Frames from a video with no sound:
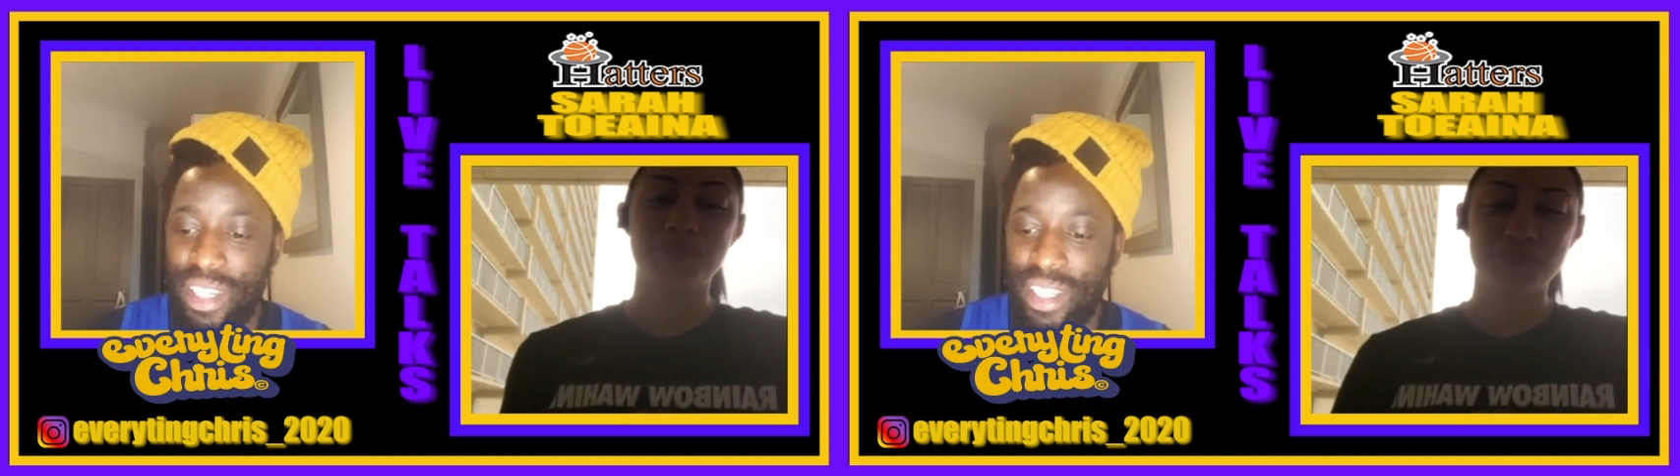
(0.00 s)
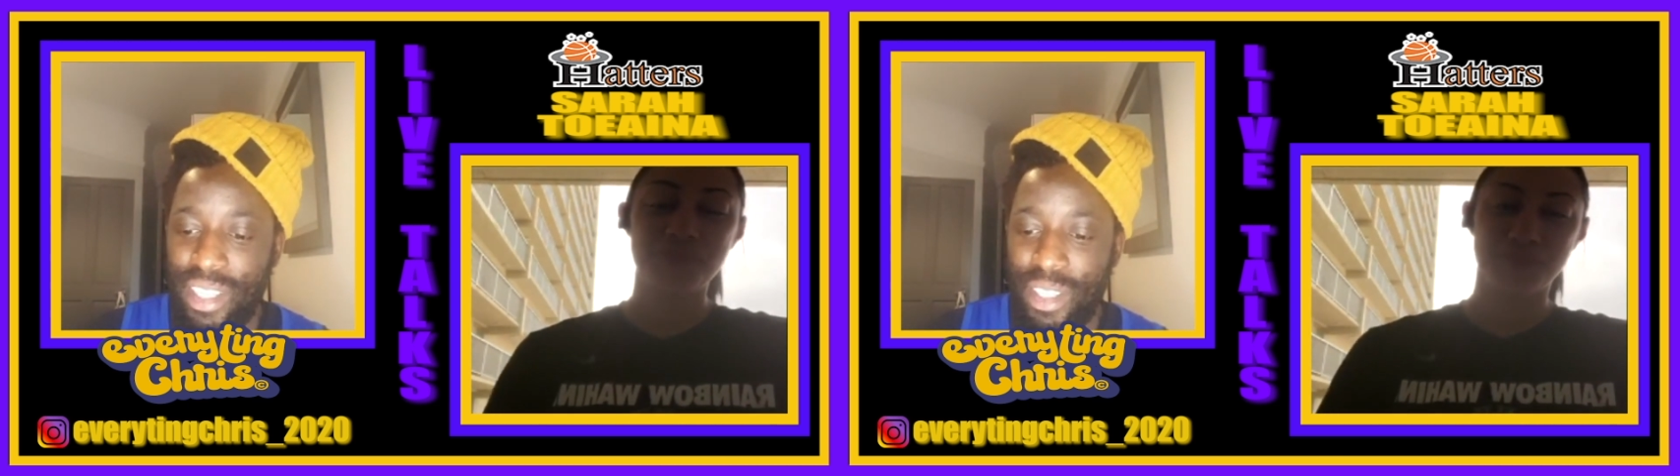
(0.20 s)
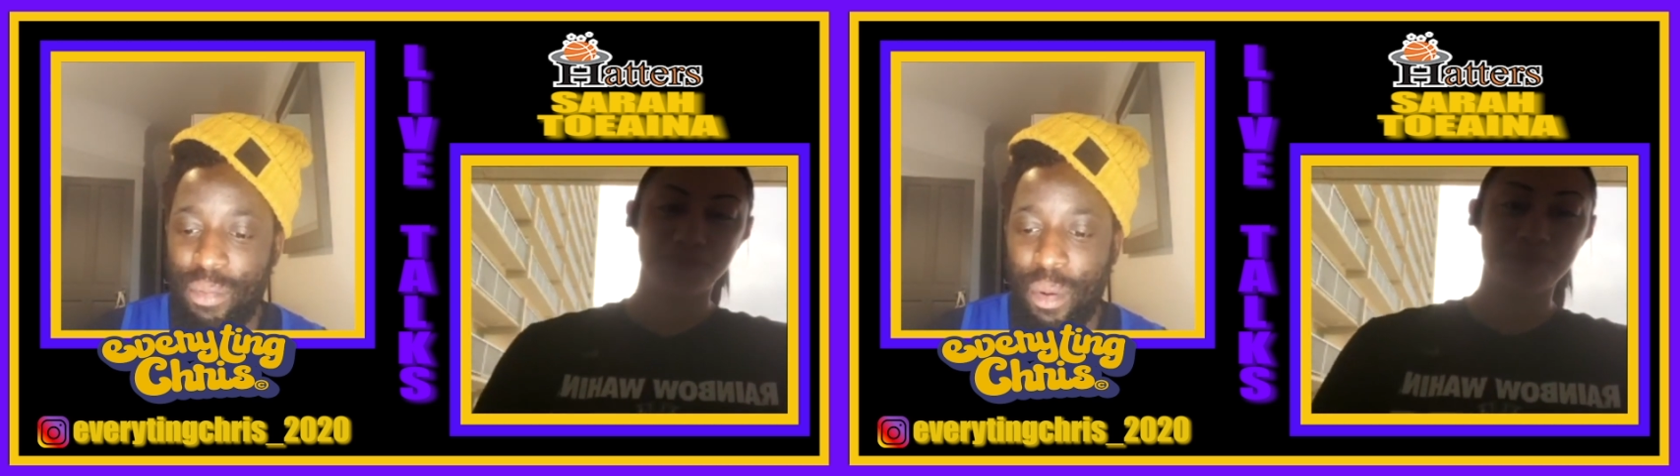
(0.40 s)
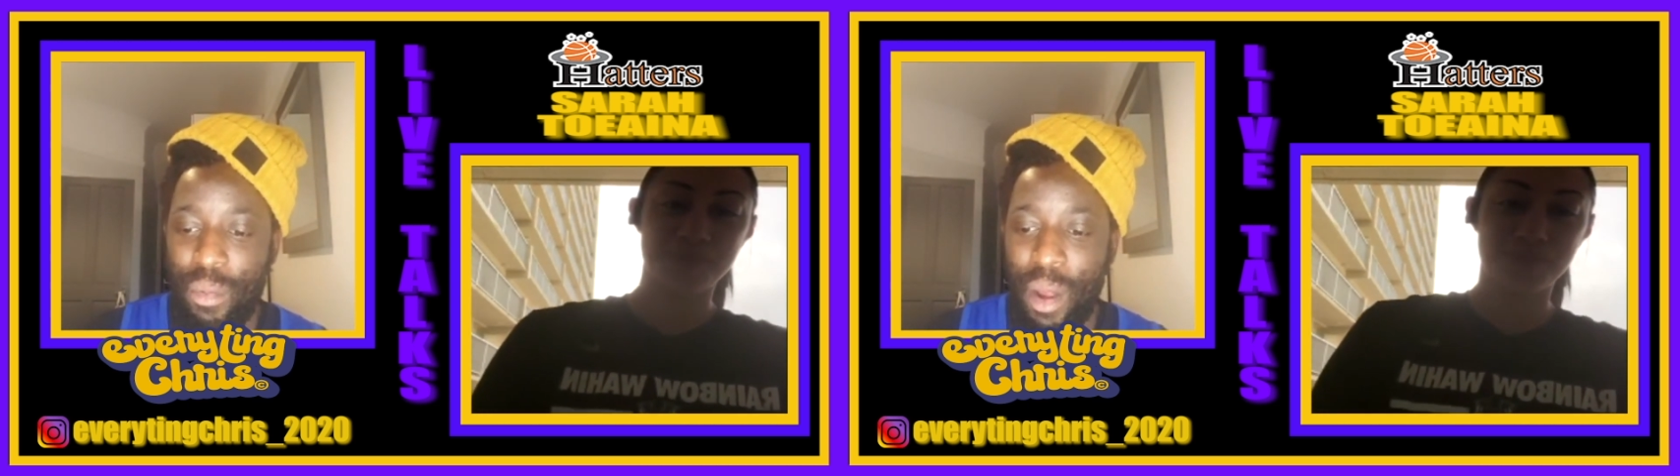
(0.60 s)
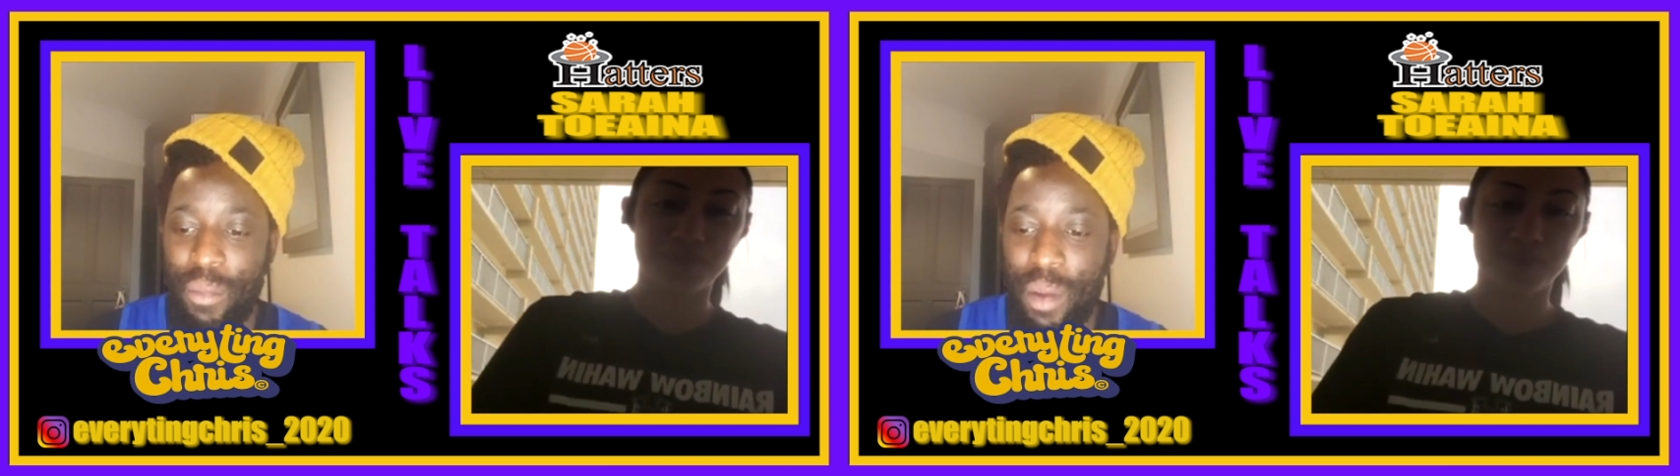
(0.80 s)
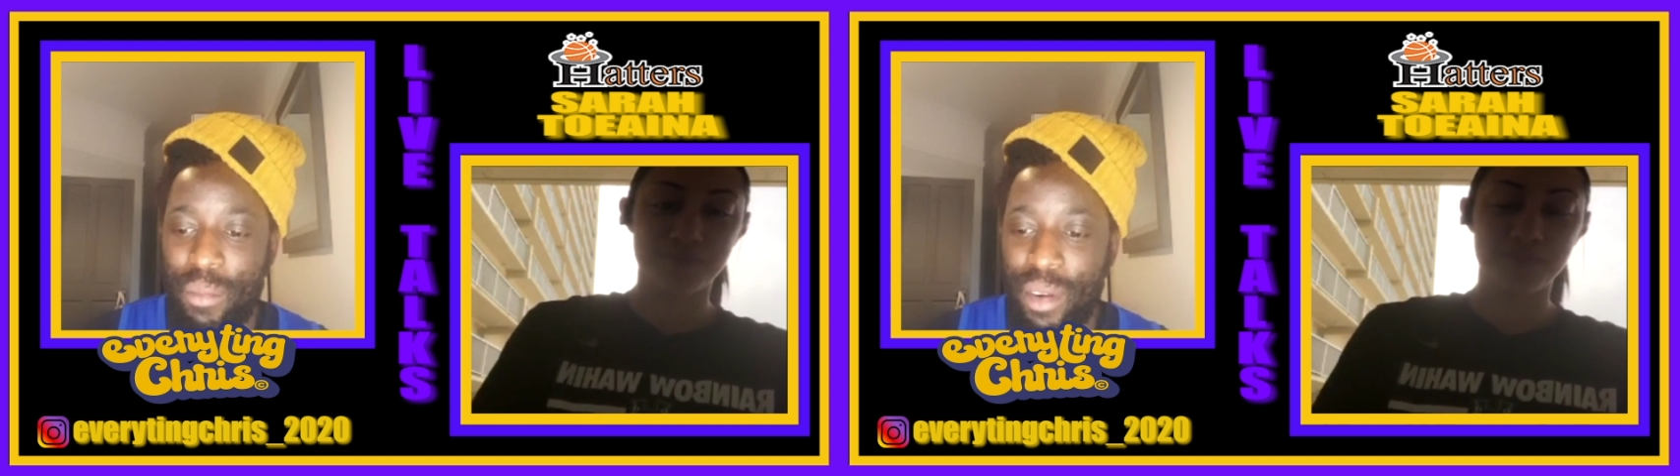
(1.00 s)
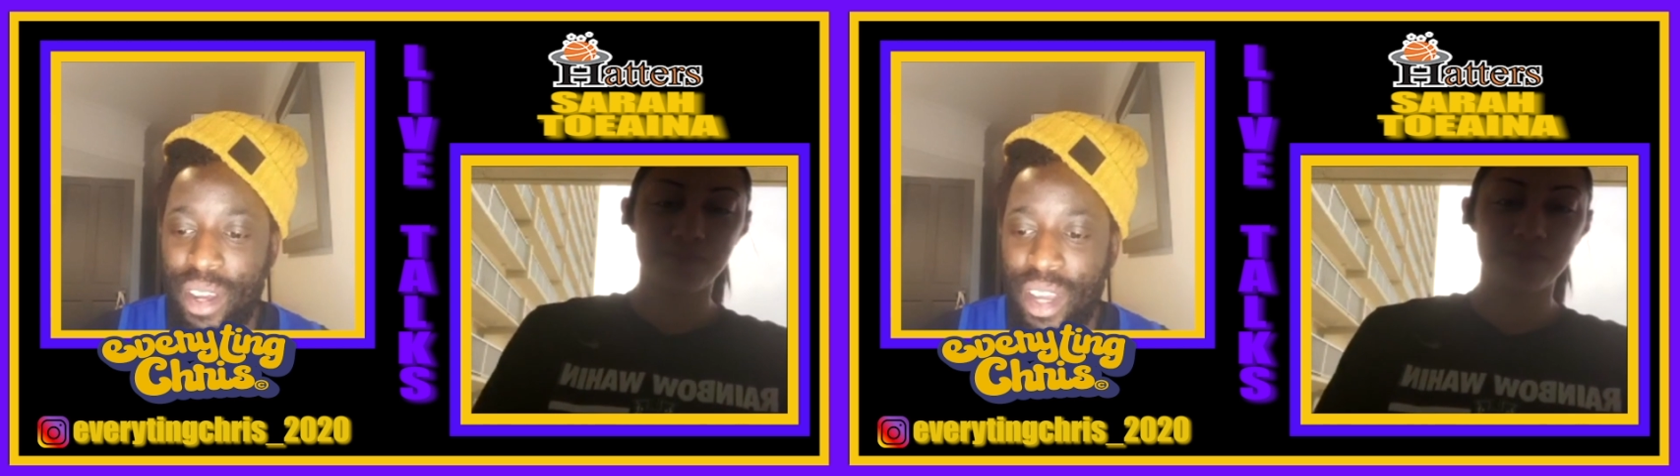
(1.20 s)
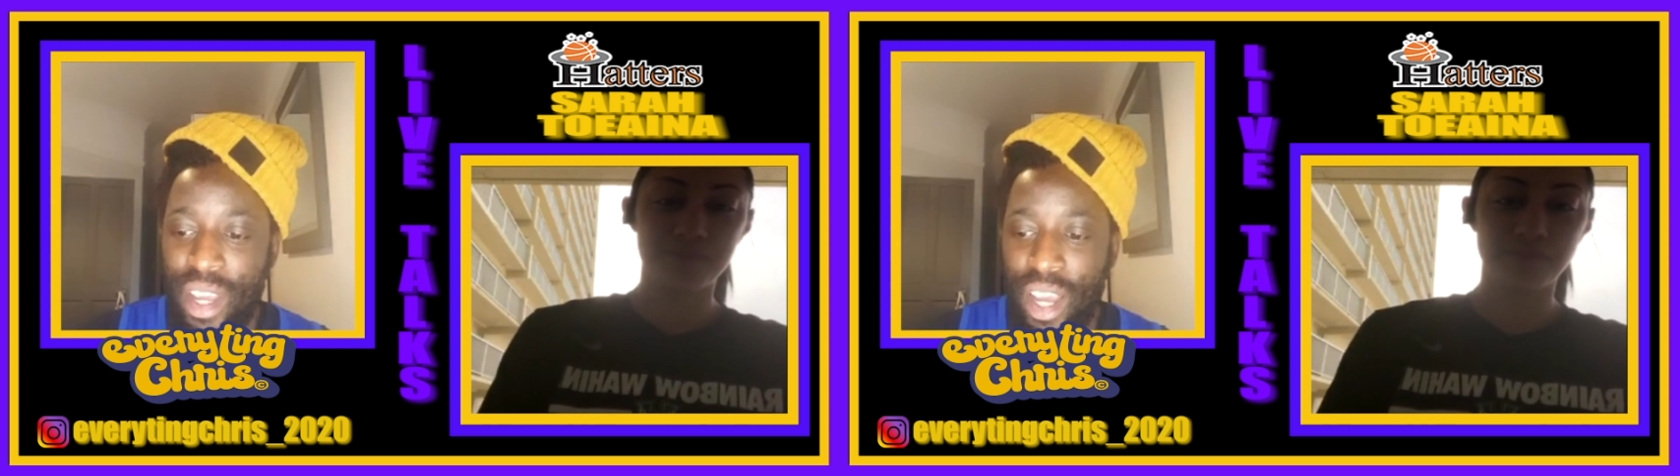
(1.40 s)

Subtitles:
Who might remember? I